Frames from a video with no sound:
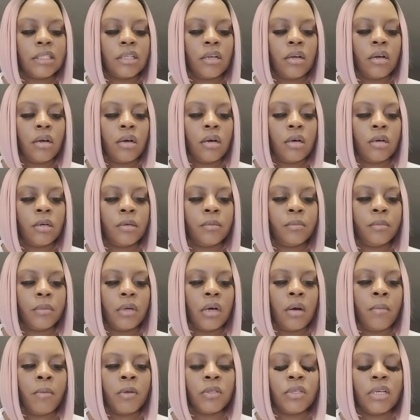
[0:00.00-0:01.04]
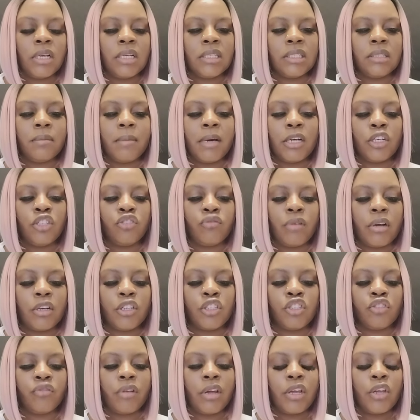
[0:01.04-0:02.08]
I'm also getting somebody trying to
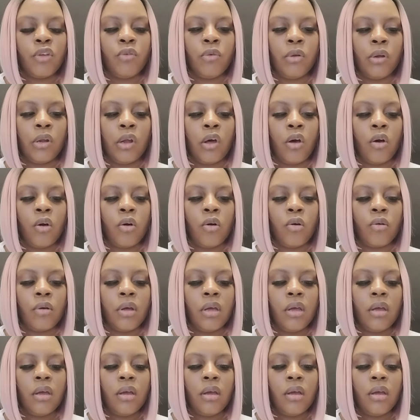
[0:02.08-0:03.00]
string you along